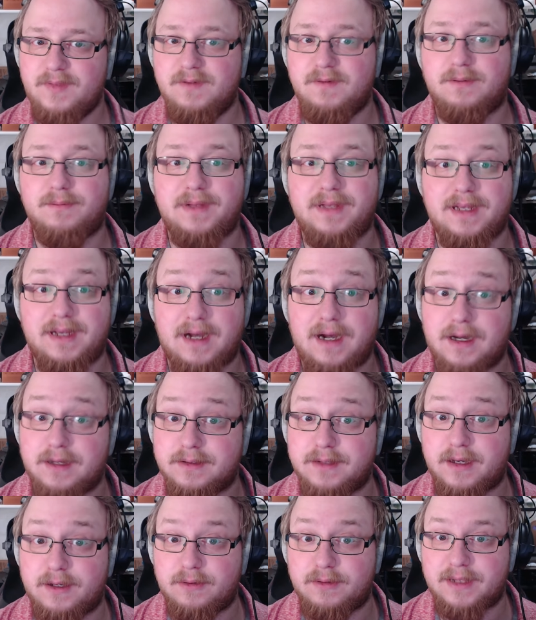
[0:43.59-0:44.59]
From the
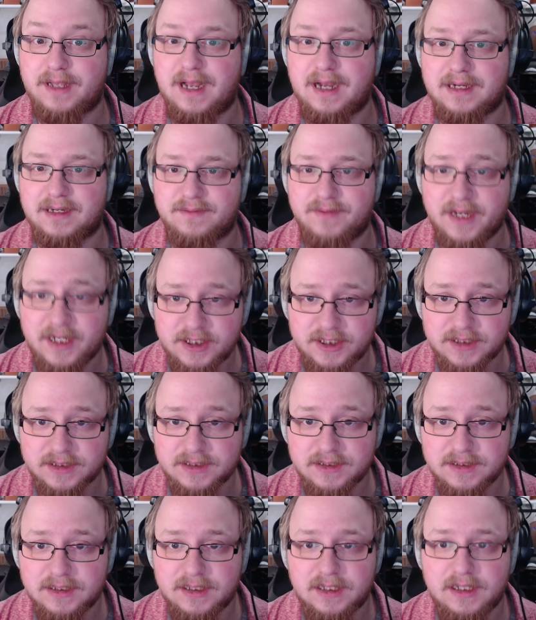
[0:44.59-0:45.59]
online-only
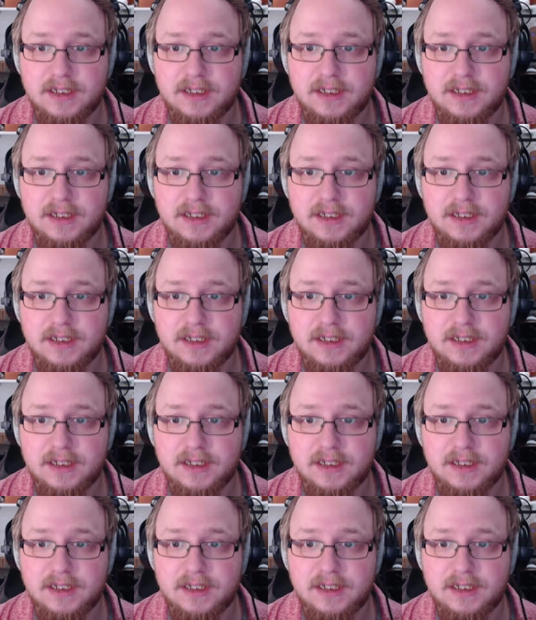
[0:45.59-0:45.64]
activation,